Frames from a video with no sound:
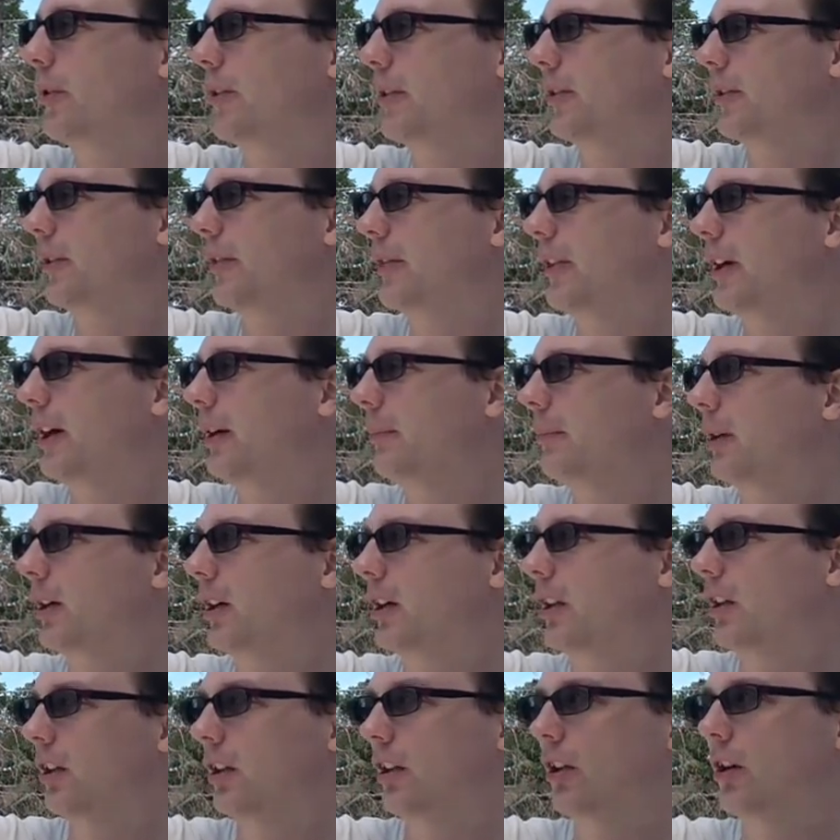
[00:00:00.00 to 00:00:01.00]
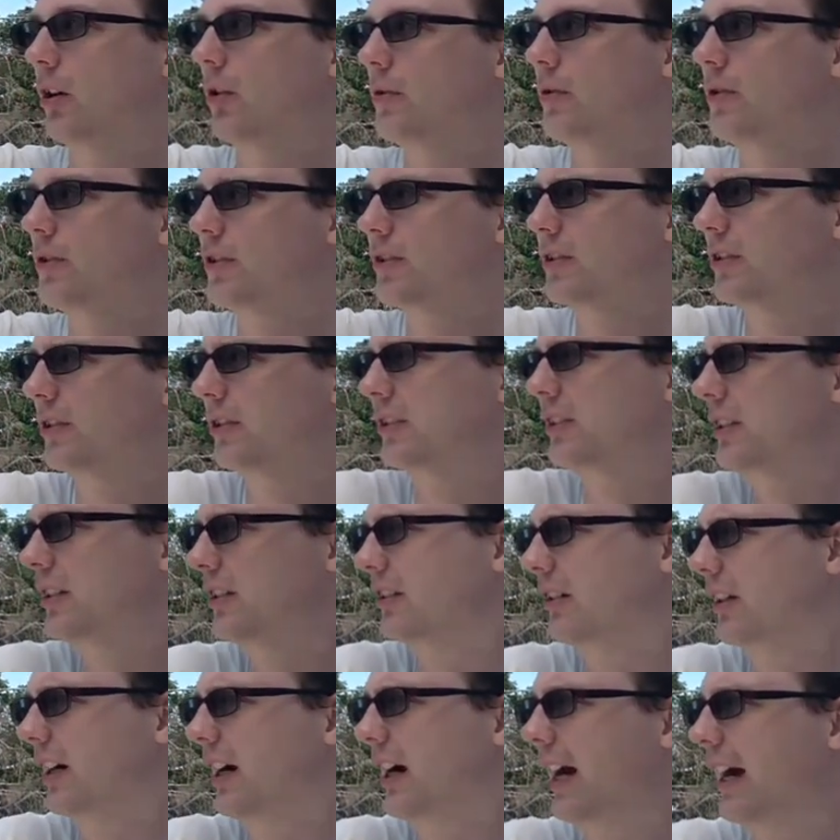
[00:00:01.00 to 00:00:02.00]
your thumb closer to
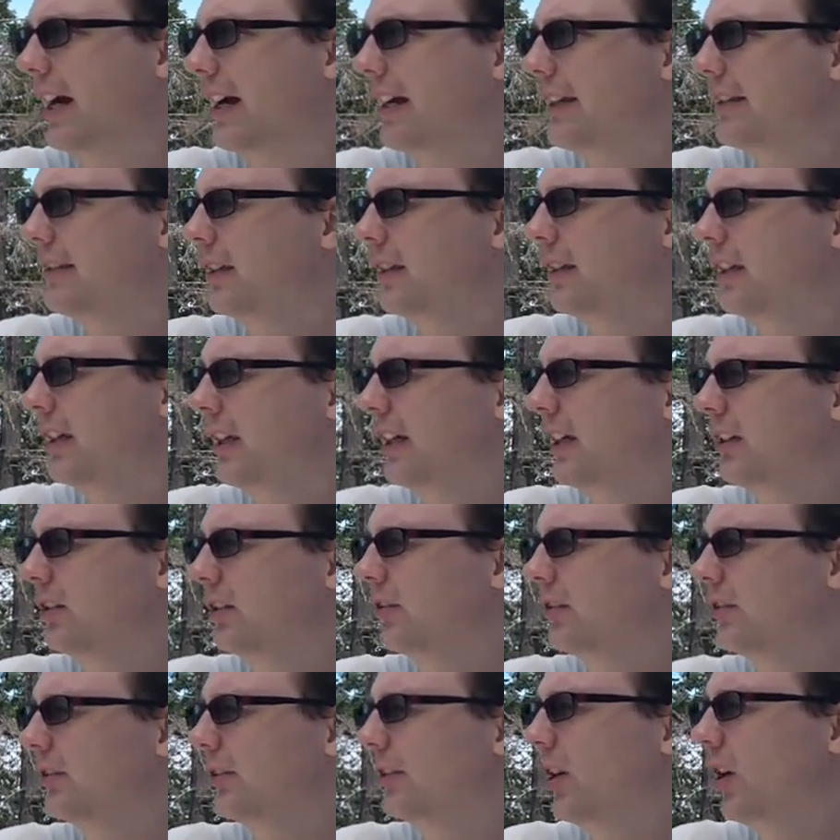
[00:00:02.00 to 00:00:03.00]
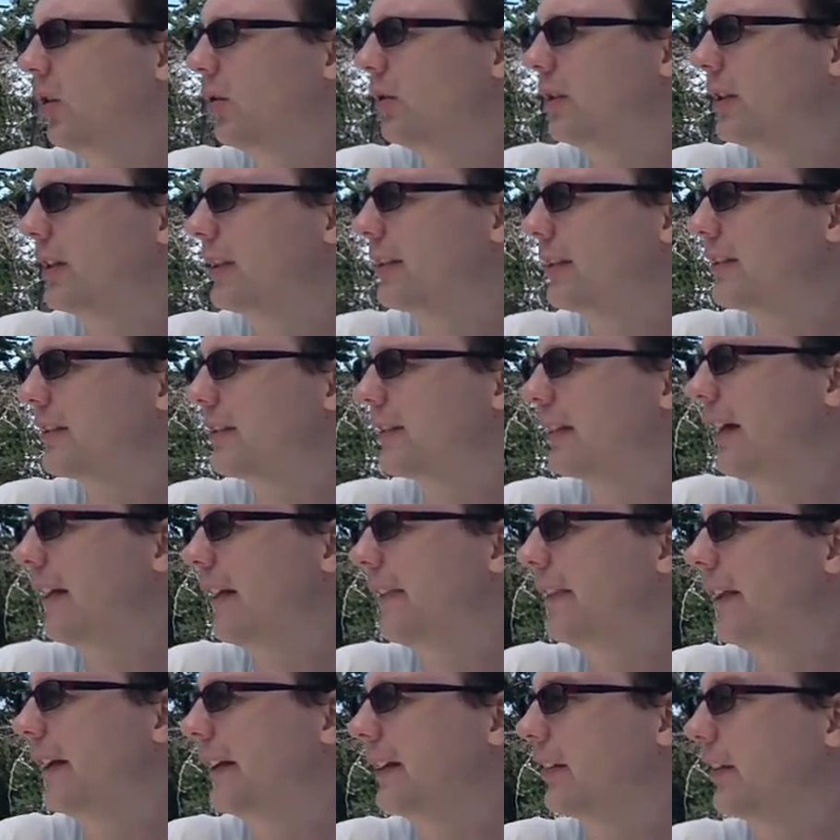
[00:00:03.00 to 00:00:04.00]
your eyes, you'll notice
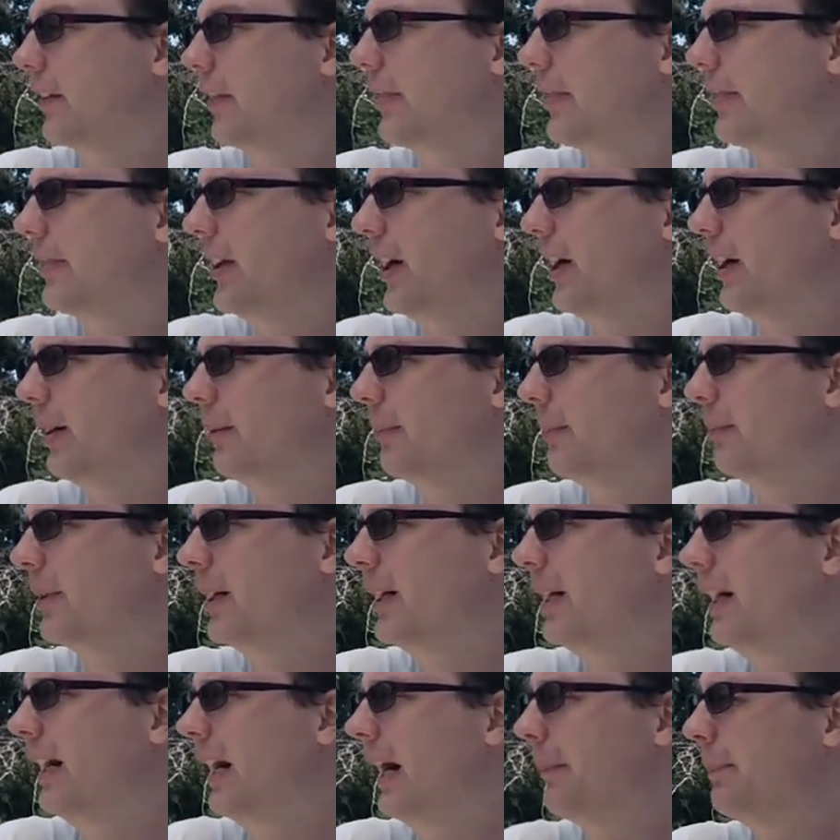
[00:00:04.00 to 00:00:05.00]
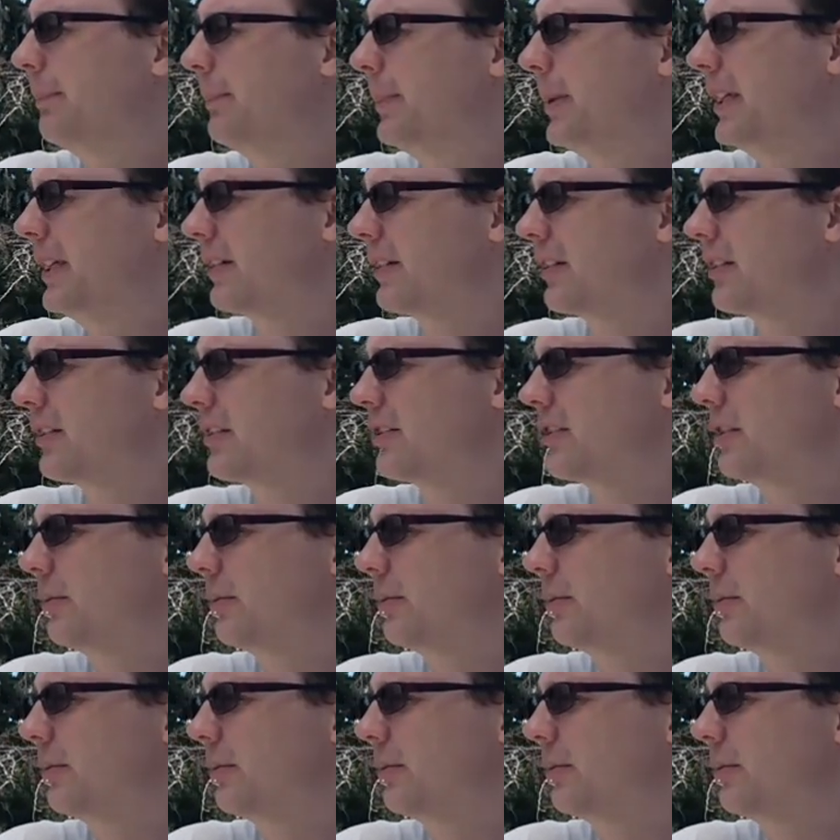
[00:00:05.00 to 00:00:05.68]
that your thumb appears to